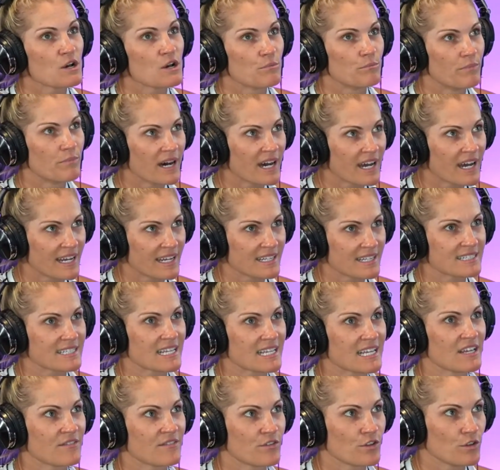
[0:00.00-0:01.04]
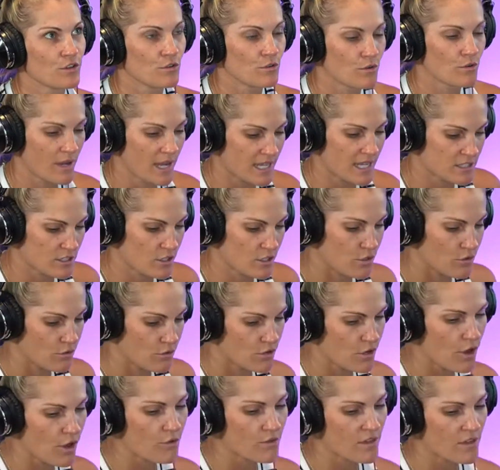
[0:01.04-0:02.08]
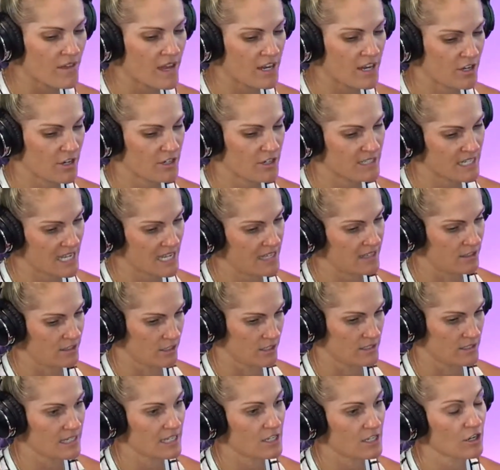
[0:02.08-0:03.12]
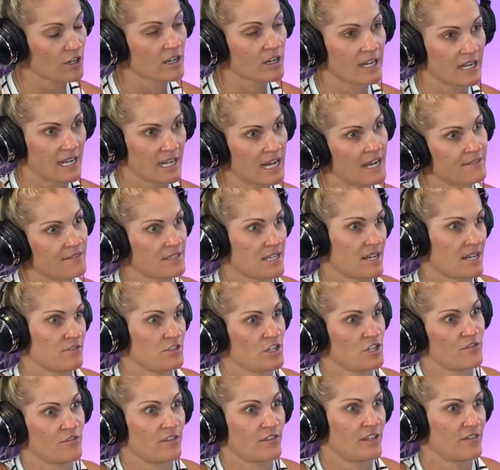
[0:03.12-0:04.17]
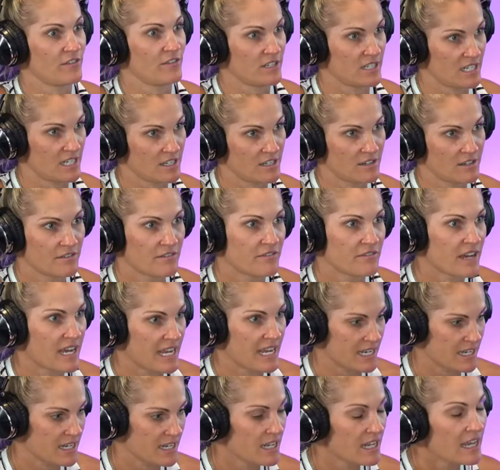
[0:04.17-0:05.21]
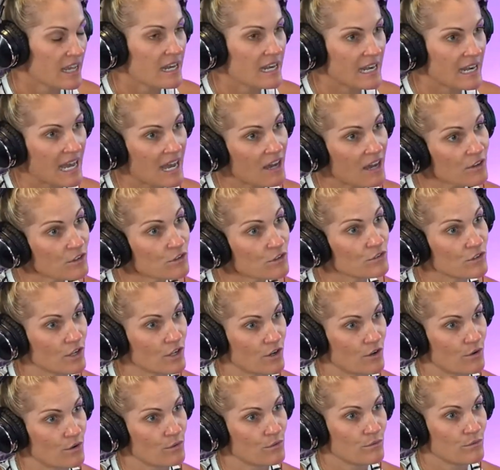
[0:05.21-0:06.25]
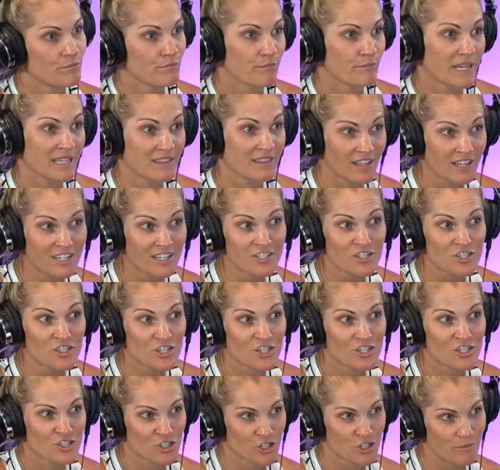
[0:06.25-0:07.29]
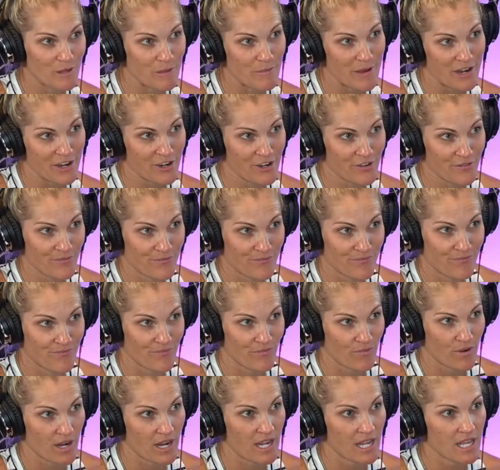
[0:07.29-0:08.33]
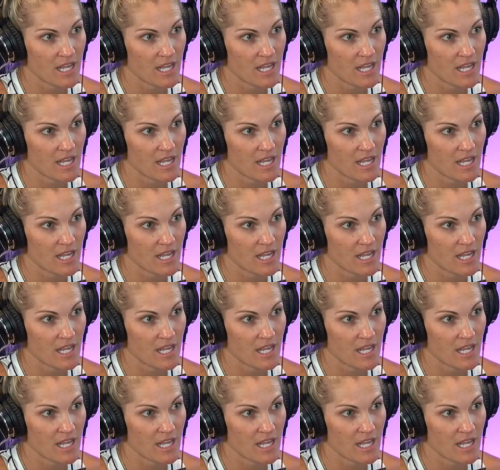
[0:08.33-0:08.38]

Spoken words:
But if you, so you know that your day looks like you're going to have Chick-fil-A for dinner. Fine. Now, you know, my lunch should be better, right?